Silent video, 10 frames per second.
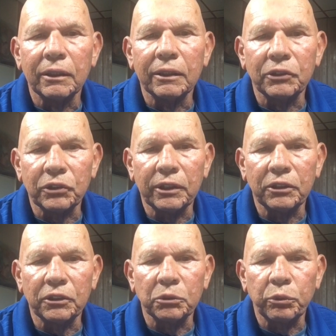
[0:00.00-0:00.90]
listening
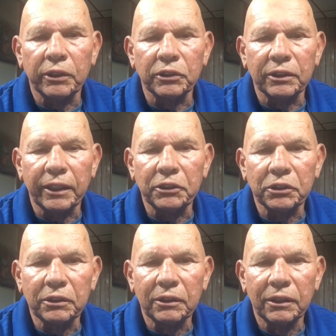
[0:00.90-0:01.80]
to this
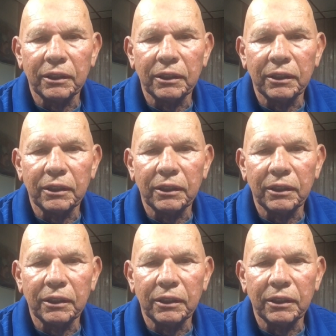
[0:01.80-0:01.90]
presentation,